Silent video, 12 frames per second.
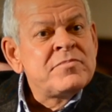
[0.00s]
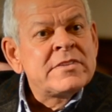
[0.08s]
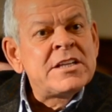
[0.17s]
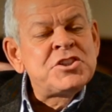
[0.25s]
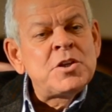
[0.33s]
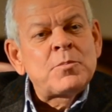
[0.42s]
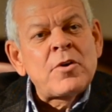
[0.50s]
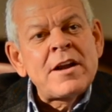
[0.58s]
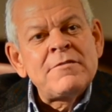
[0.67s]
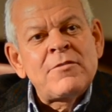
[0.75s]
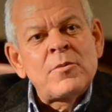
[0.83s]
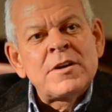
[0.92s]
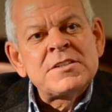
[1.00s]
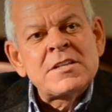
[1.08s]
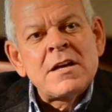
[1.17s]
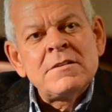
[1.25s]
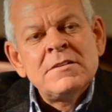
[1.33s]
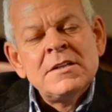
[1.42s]
that you pray for. And
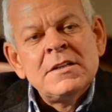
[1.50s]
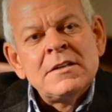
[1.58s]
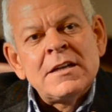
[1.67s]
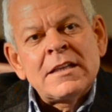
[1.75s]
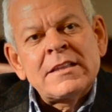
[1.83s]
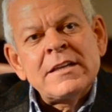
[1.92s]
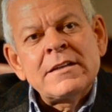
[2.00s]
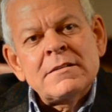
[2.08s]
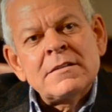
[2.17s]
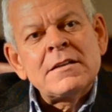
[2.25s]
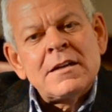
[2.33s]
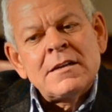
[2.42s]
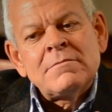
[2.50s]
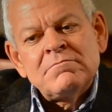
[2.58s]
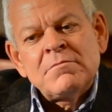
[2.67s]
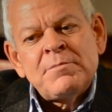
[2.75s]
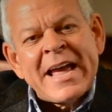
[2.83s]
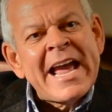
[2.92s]
so I think
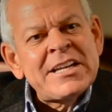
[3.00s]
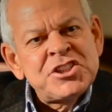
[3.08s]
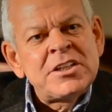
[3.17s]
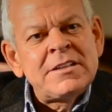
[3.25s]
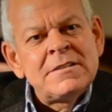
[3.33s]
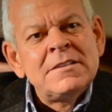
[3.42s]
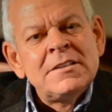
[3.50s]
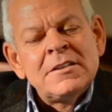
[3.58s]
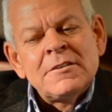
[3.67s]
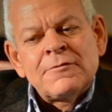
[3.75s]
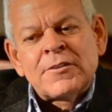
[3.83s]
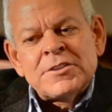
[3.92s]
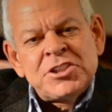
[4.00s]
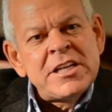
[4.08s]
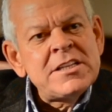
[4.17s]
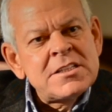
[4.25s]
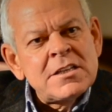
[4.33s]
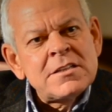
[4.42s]
passion for
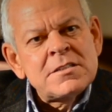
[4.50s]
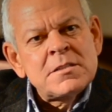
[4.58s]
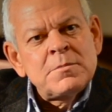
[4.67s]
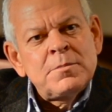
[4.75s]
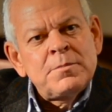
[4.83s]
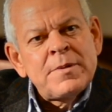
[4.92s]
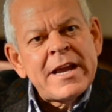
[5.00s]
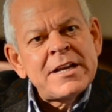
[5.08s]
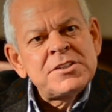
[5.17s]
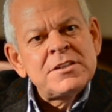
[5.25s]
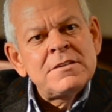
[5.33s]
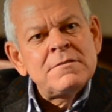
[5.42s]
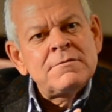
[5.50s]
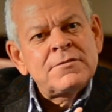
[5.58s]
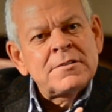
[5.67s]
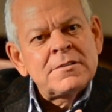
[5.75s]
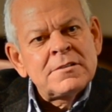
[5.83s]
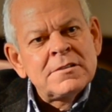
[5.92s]
Jesus, passion
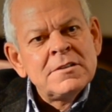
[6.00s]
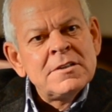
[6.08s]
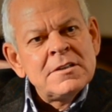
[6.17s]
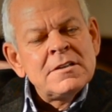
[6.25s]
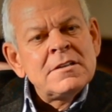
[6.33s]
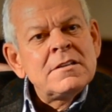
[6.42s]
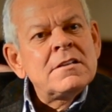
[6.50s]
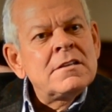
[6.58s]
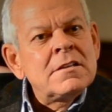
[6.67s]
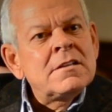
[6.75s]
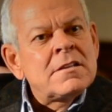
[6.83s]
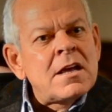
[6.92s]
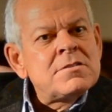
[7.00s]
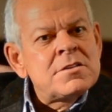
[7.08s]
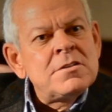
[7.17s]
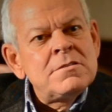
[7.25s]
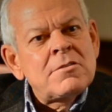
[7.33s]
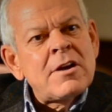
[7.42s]
for those
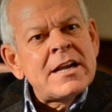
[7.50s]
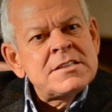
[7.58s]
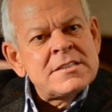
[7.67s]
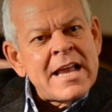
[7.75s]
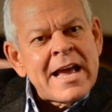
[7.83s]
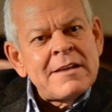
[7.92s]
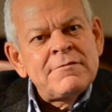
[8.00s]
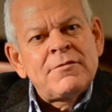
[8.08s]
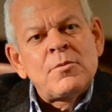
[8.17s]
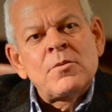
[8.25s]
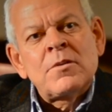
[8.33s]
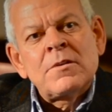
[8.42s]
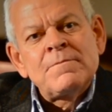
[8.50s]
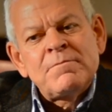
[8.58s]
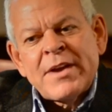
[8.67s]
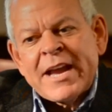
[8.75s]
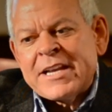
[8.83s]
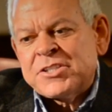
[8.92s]
who Christ died for,
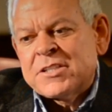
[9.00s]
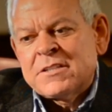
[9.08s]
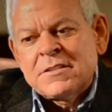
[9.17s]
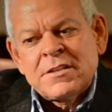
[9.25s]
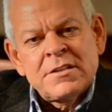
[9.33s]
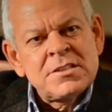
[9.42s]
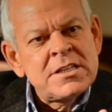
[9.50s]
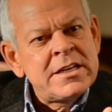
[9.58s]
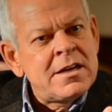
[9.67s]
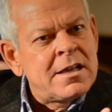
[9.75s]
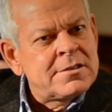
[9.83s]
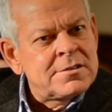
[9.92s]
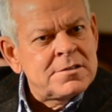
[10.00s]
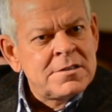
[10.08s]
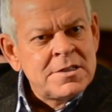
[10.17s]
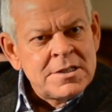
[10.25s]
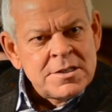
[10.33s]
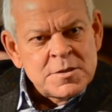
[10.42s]
passion to see others
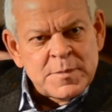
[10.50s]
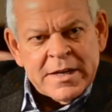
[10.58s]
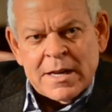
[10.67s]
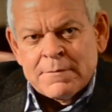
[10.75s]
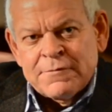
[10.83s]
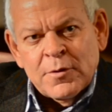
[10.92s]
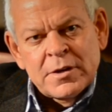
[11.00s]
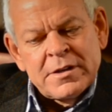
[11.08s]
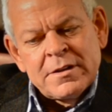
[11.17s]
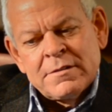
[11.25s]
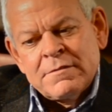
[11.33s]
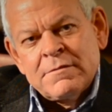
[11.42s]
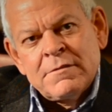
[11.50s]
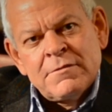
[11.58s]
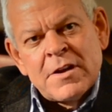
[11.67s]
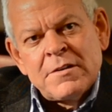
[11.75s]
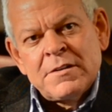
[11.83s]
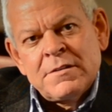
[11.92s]
become fully
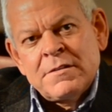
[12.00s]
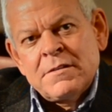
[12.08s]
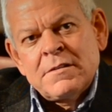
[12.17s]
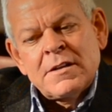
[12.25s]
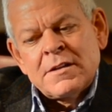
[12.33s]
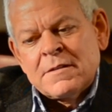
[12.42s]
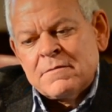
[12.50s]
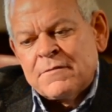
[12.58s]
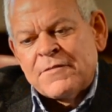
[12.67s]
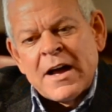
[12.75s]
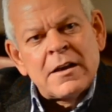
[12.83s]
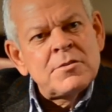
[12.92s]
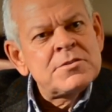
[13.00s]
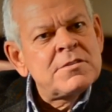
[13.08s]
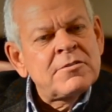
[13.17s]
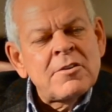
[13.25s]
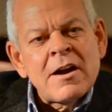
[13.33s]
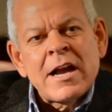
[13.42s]
devoted followers of
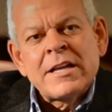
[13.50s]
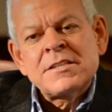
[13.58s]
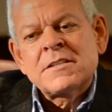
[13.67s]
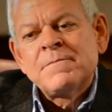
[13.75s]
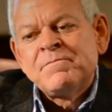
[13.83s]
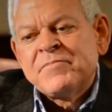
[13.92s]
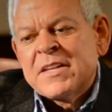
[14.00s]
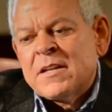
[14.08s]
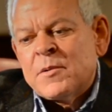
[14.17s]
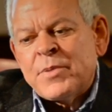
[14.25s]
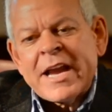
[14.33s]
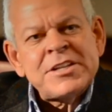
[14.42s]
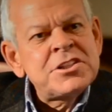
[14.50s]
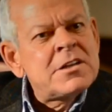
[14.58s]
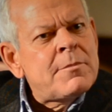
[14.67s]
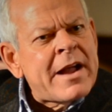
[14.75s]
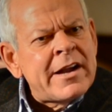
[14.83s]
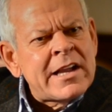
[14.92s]
Christ, passion
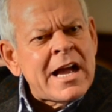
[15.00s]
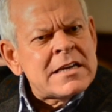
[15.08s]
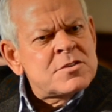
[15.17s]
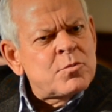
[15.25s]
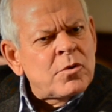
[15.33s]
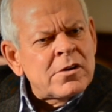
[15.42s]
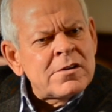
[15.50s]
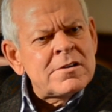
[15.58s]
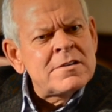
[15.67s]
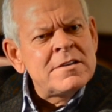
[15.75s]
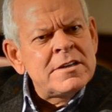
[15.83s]
about God's Word,